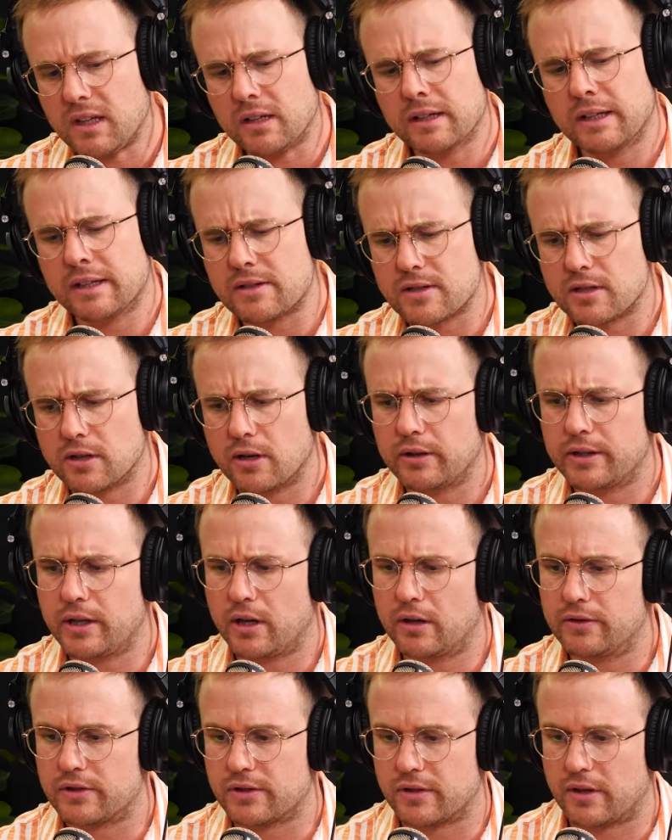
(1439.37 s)
and then slowly
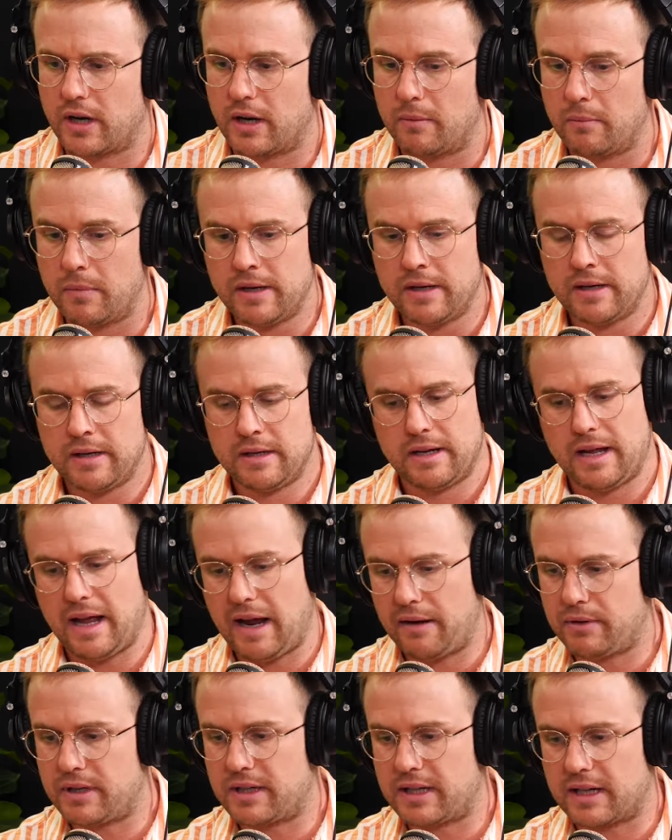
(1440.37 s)
over time, every